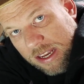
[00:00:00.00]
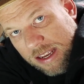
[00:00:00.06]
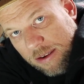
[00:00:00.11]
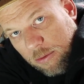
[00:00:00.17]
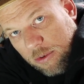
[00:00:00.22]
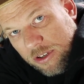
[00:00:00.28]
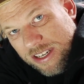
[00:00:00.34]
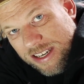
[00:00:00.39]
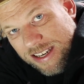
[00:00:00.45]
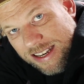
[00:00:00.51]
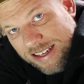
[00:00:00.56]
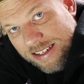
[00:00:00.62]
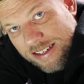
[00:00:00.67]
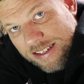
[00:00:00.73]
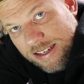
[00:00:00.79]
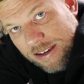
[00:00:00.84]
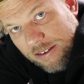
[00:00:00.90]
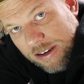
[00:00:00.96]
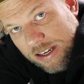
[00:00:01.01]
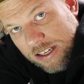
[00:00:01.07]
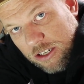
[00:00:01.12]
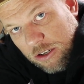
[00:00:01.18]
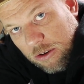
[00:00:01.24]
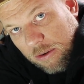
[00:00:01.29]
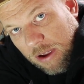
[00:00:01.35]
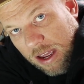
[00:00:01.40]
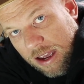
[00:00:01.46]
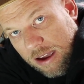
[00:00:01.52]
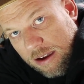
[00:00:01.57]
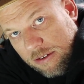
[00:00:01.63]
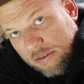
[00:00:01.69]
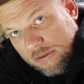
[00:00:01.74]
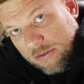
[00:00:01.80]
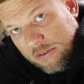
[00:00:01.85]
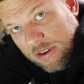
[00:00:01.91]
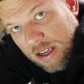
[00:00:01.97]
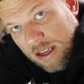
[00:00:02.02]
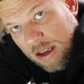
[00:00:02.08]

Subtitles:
it wasn't necessary to have